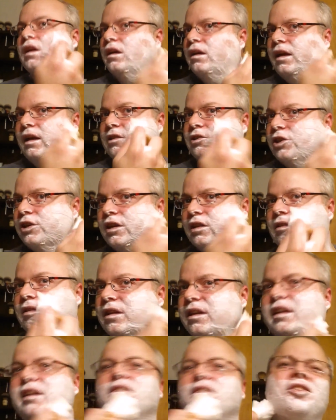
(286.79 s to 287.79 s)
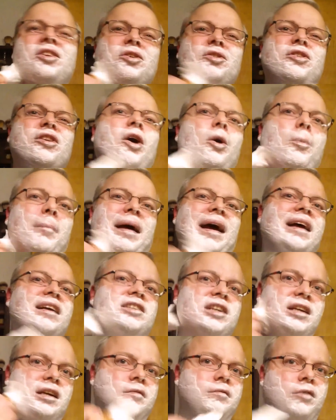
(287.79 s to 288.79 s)
And as you can see here, there's no
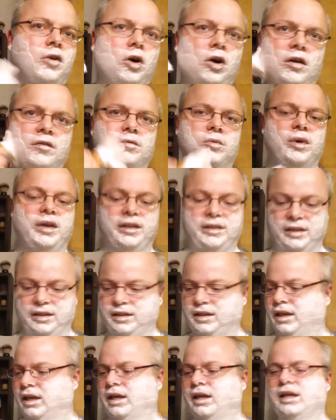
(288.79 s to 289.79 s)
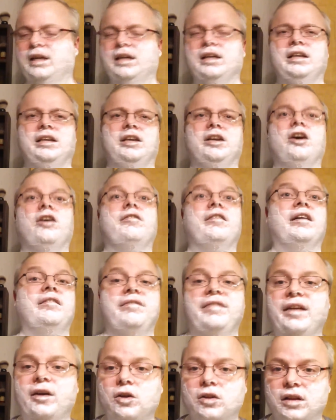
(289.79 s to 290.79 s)
magic involved with it. You know, if I
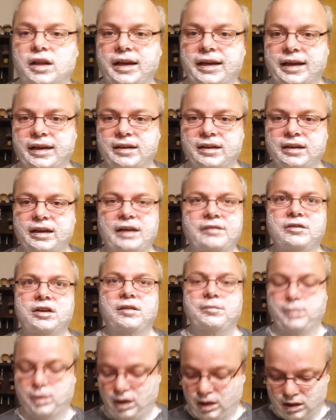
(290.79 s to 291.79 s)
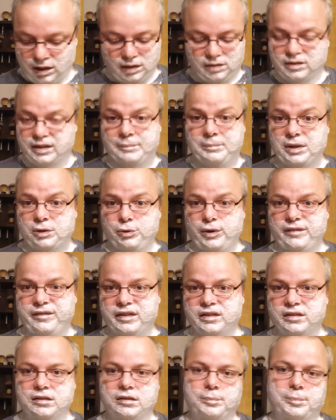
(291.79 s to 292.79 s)
felt like I didn't have enough product, simply
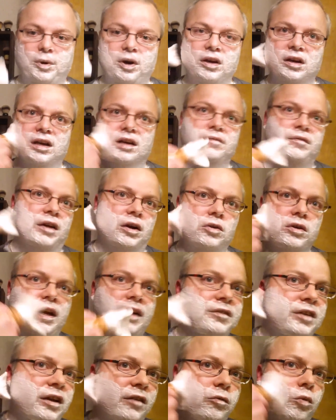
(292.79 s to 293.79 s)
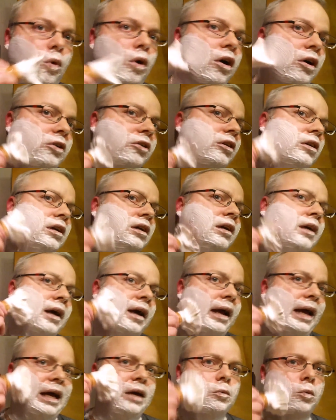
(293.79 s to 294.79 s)
revisit the product. If I don't have enough water,
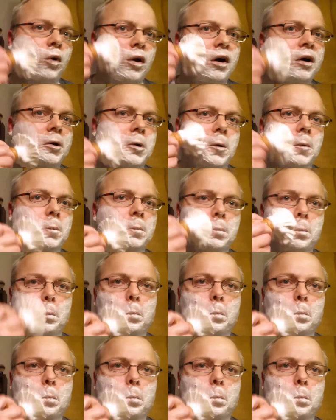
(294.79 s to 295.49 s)
add water.